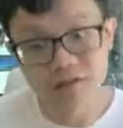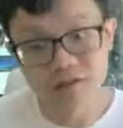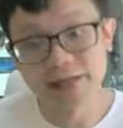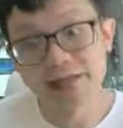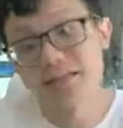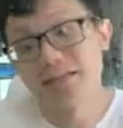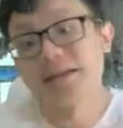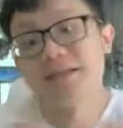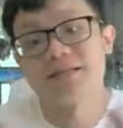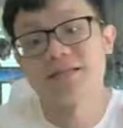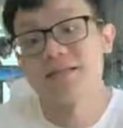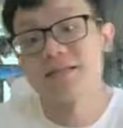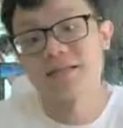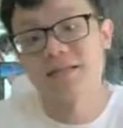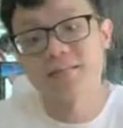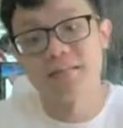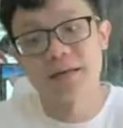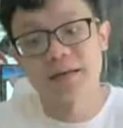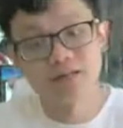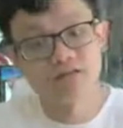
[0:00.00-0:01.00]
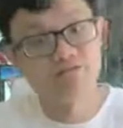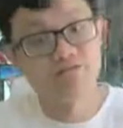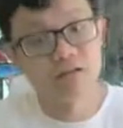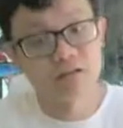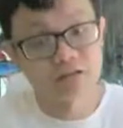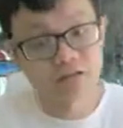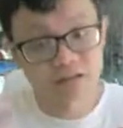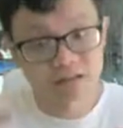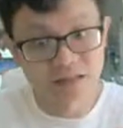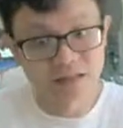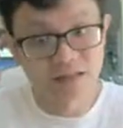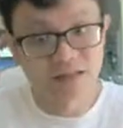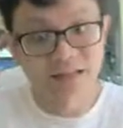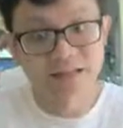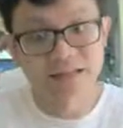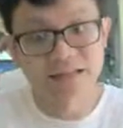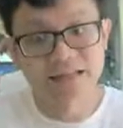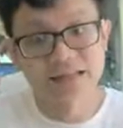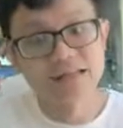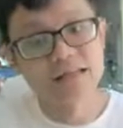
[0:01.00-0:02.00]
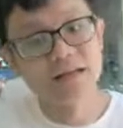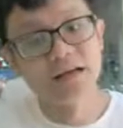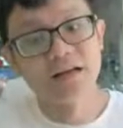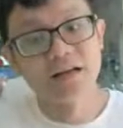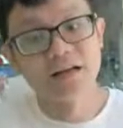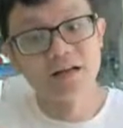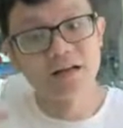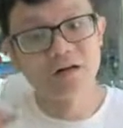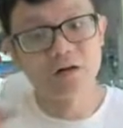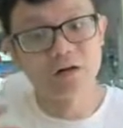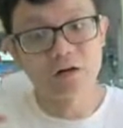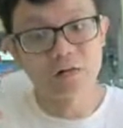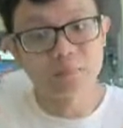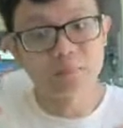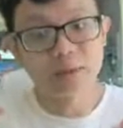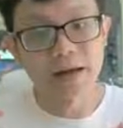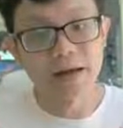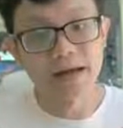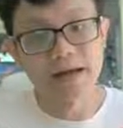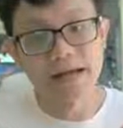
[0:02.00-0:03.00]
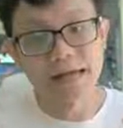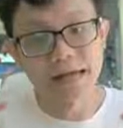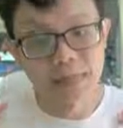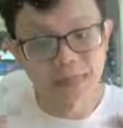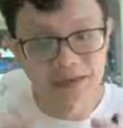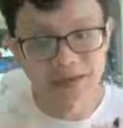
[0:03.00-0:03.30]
That that is the best way to learn science, not by